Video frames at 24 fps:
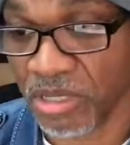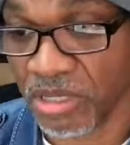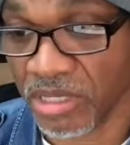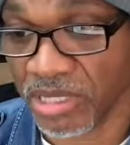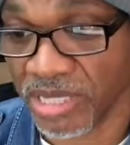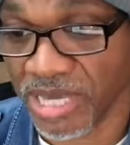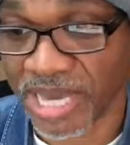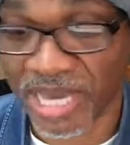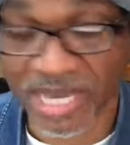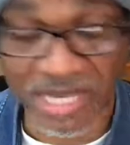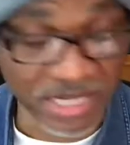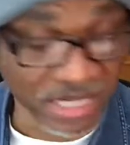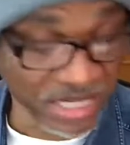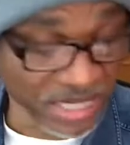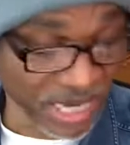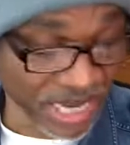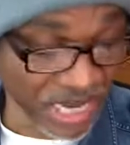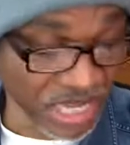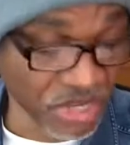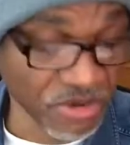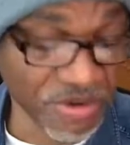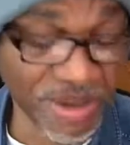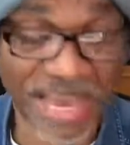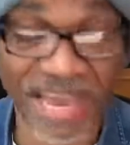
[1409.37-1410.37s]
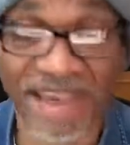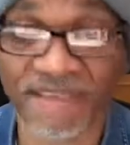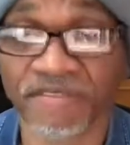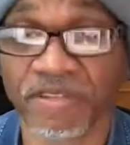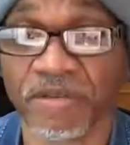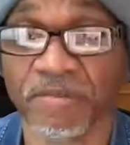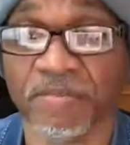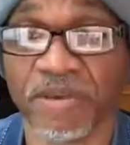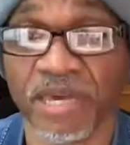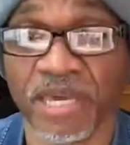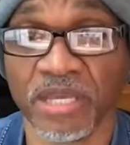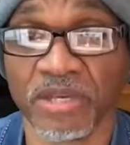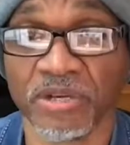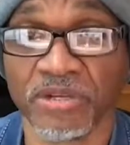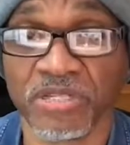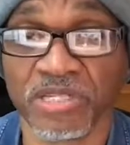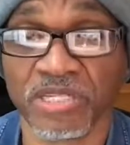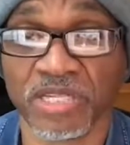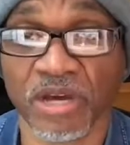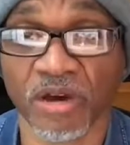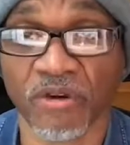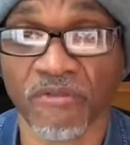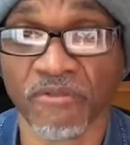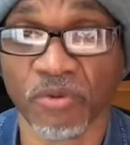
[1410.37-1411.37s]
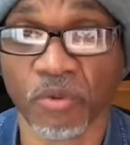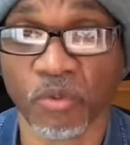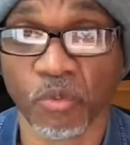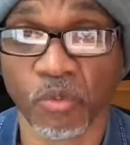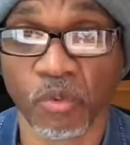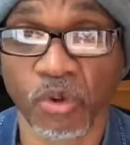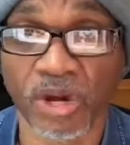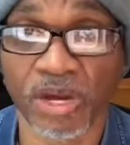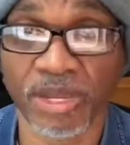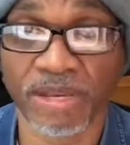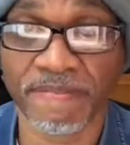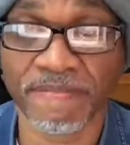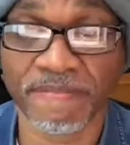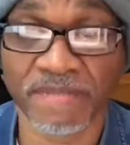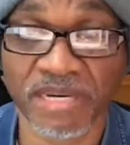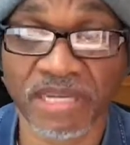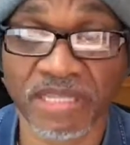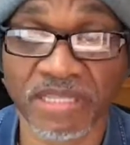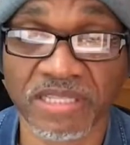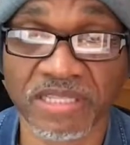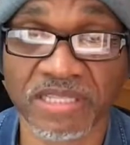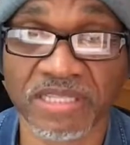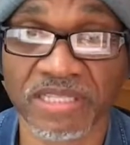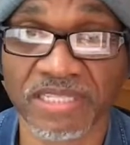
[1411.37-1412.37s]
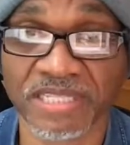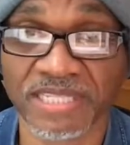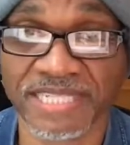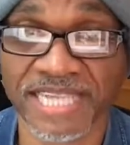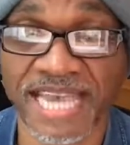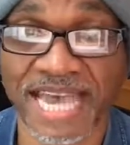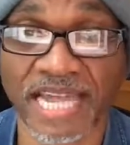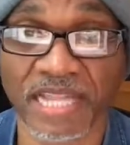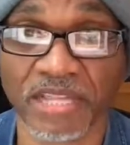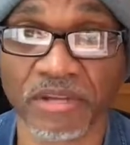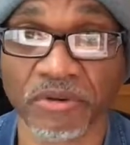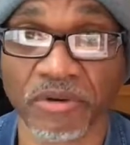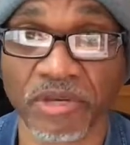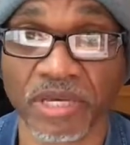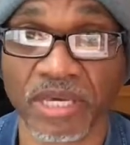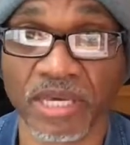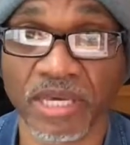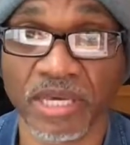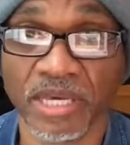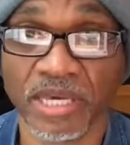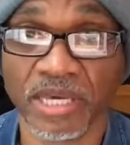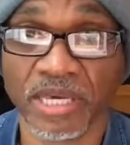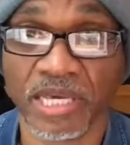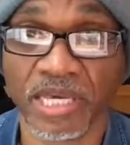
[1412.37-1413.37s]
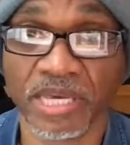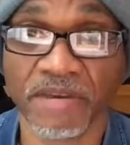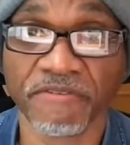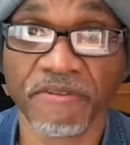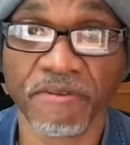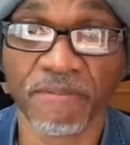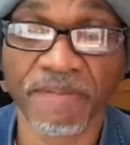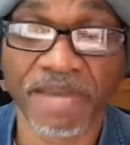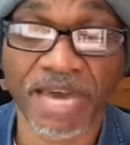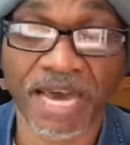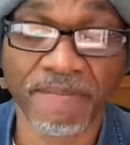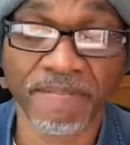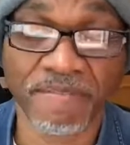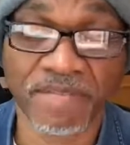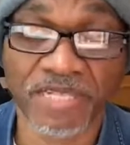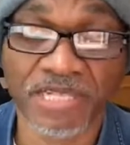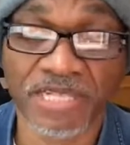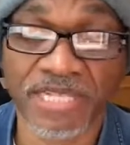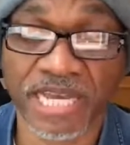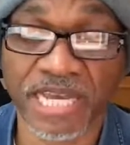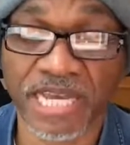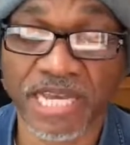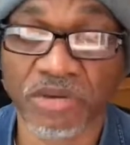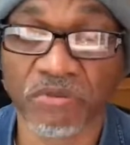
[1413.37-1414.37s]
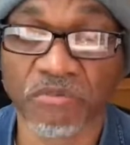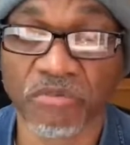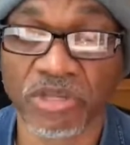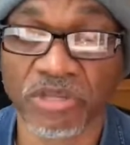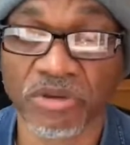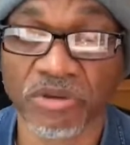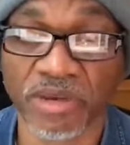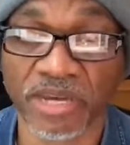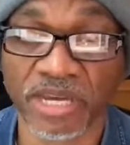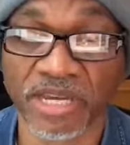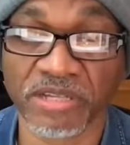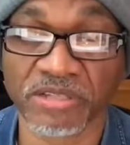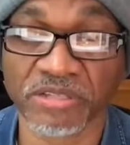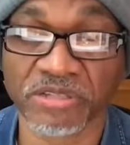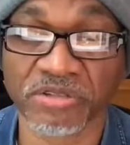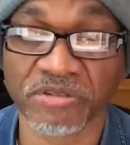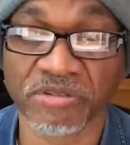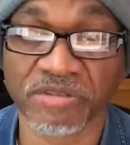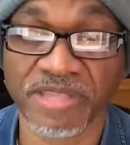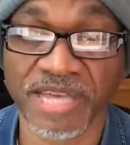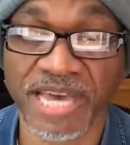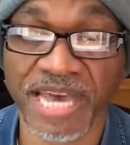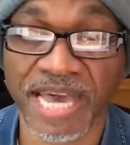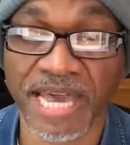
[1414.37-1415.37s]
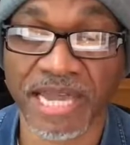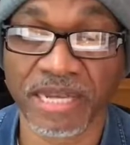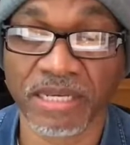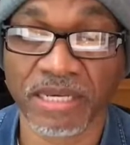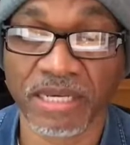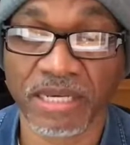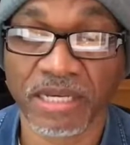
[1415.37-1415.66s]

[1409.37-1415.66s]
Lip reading: Yes, and you have to pay yourself 1 month's salary. If I'm not mistaken, when you entered that